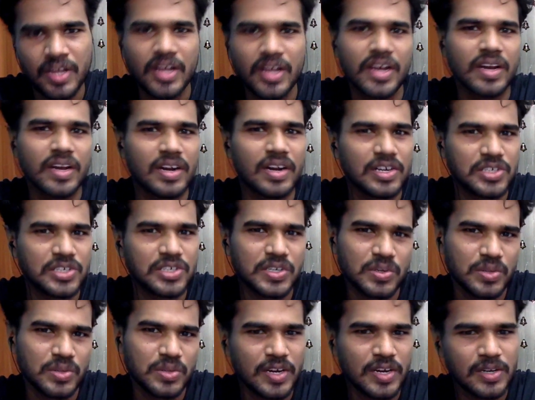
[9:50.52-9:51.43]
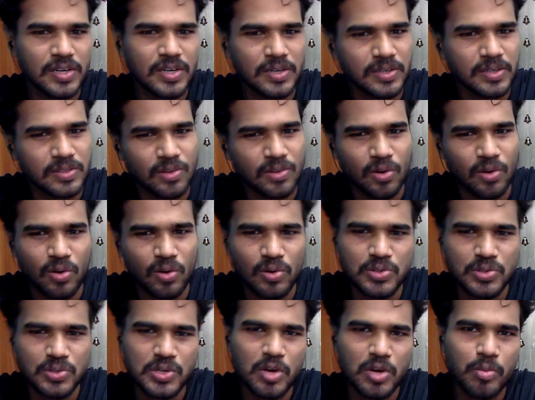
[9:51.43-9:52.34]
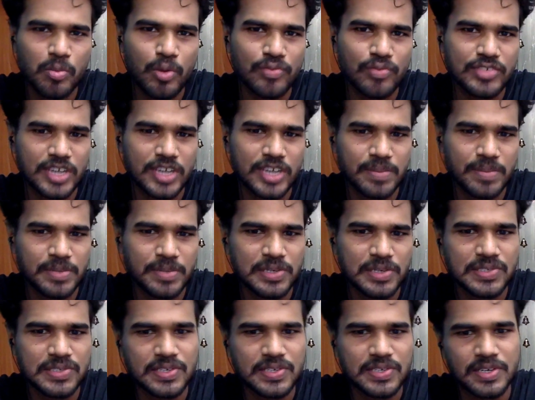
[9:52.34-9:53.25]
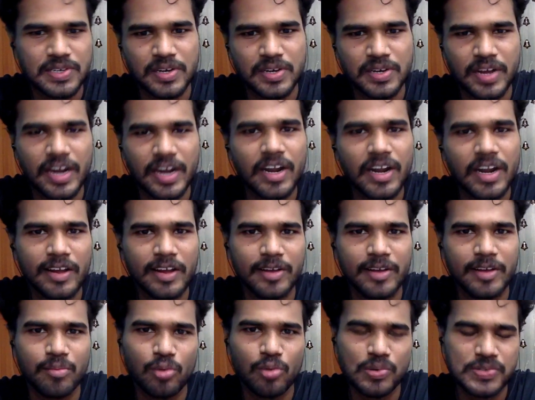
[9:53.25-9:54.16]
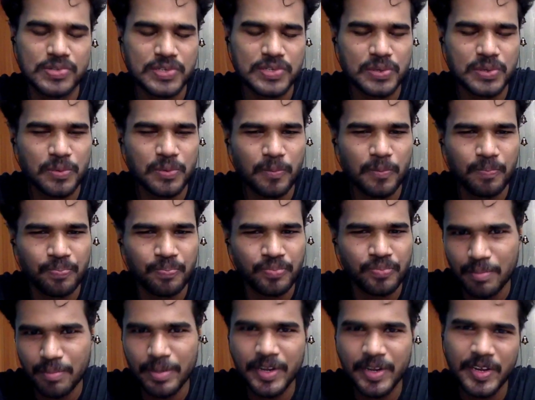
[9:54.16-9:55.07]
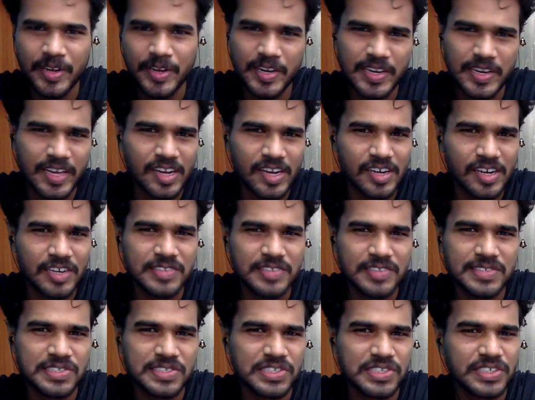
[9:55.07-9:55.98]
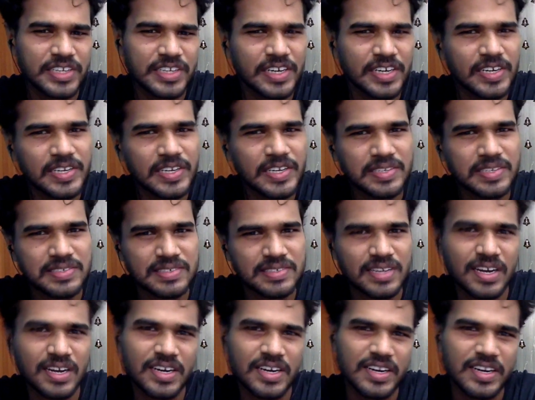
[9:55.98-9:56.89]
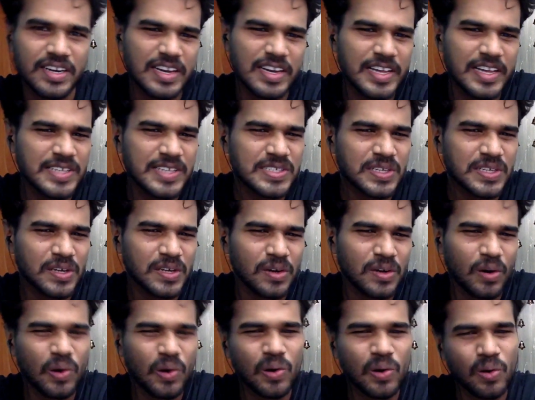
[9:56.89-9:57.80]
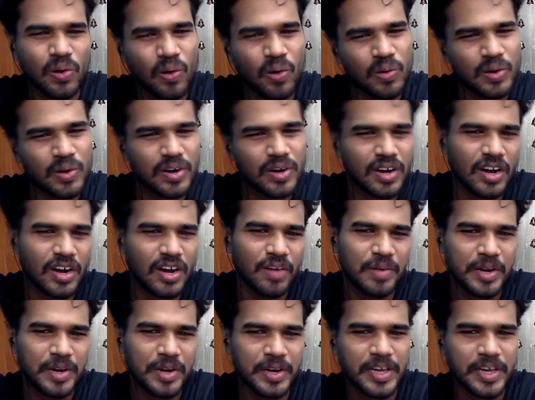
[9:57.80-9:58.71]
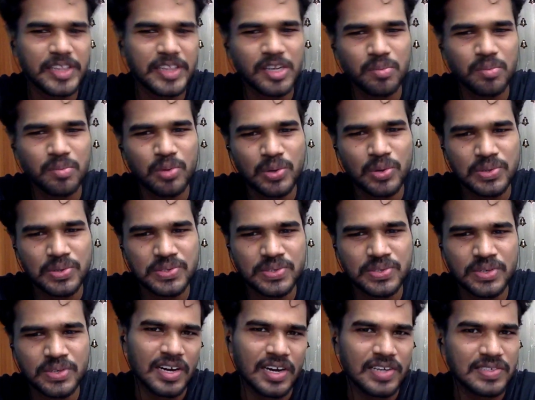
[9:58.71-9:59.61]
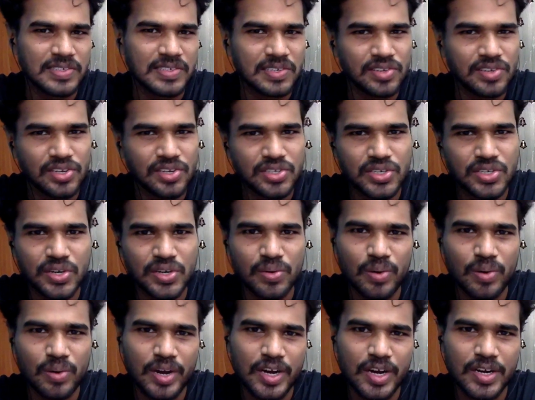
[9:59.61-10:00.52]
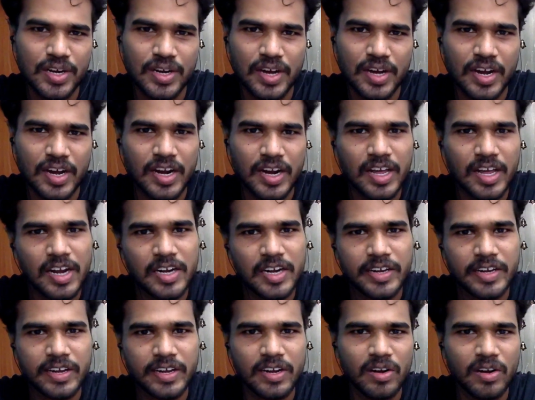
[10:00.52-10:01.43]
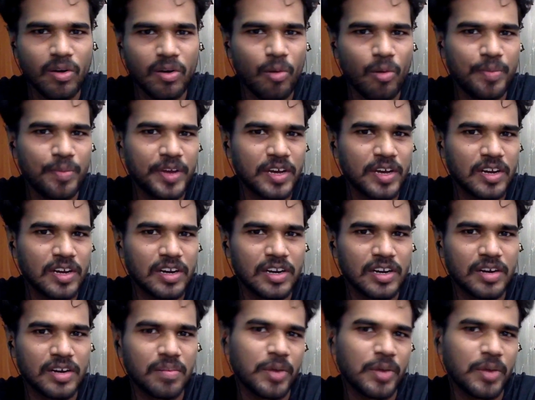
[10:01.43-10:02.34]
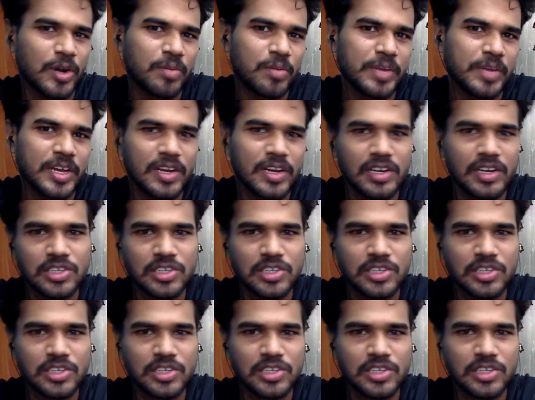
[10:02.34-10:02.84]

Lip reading: In addition to that, there are also a couple of chapters in Enderle and Bronzino. Material characterization techniques and laser are not covered in either books. I suggest you look at analytical, optical, and biomedical